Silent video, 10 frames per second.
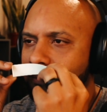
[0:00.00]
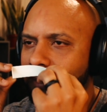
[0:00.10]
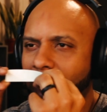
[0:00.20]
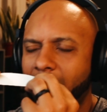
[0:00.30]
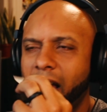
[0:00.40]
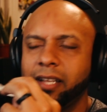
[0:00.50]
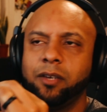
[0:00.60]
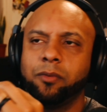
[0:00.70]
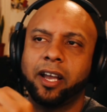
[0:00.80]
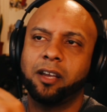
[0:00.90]
I
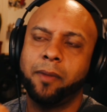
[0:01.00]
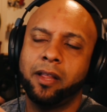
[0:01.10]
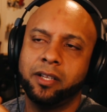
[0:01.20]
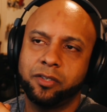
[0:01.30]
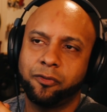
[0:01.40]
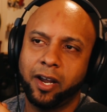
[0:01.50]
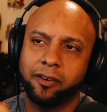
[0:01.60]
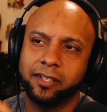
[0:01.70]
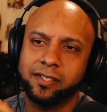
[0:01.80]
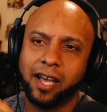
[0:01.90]
highly recommend this
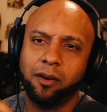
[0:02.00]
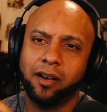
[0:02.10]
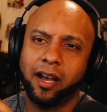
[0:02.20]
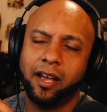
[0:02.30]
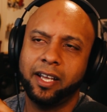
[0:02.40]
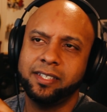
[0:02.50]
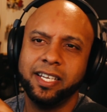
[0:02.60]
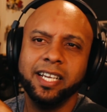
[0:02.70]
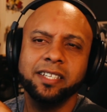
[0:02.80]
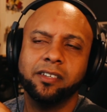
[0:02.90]
fragrance. It's
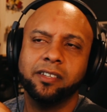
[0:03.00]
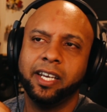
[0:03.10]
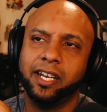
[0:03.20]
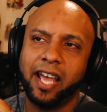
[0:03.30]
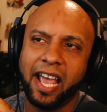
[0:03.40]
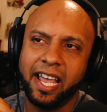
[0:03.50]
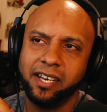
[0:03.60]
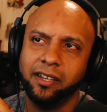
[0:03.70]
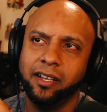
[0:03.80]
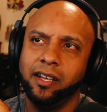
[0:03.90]
easily an
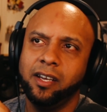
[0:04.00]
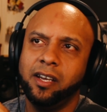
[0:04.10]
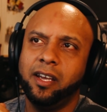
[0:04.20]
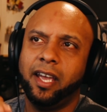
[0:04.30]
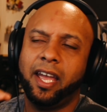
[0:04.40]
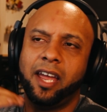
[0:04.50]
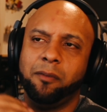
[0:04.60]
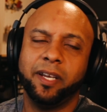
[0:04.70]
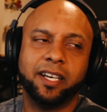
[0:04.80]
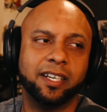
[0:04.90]
8,
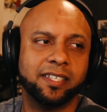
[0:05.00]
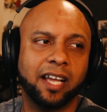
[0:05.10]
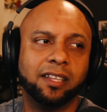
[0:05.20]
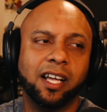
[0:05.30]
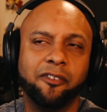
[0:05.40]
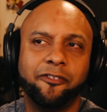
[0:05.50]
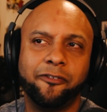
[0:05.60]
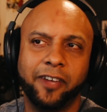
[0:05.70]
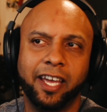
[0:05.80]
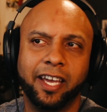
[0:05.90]
and because I love
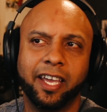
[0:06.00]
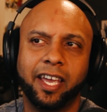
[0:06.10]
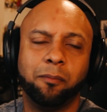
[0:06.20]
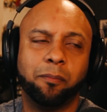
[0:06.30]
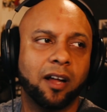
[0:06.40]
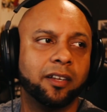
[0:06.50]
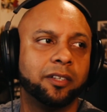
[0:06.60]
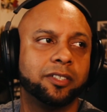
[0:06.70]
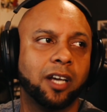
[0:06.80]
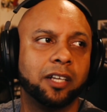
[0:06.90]
fig and
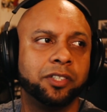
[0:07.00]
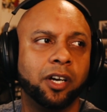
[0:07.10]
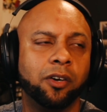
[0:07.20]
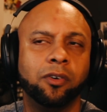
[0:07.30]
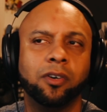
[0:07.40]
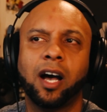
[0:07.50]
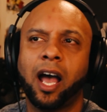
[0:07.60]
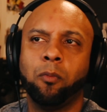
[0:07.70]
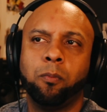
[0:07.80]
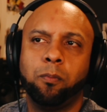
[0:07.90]
Palo Santo,
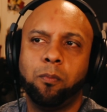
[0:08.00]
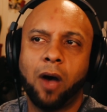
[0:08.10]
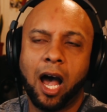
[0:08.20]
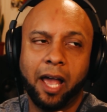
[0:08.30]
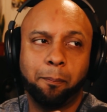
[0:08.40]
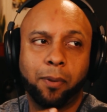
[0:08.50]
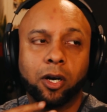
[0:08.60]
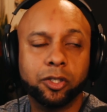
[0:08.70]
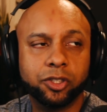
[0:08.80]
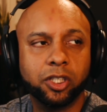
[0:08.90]
I
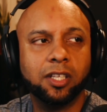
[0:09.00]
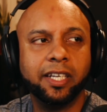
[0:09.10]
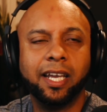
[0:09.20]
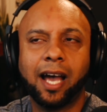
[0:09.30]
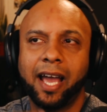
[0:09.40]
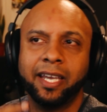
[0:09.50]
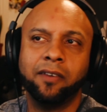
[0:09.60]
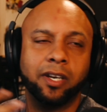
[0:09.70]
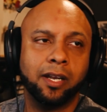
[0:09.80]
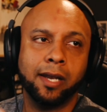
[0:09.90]
personally I
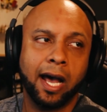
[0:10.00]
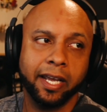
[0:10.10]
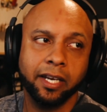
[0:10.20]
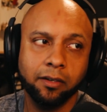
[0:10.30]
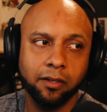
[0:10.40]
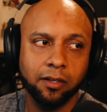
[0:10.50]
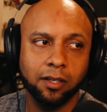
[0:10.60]
give it a 9.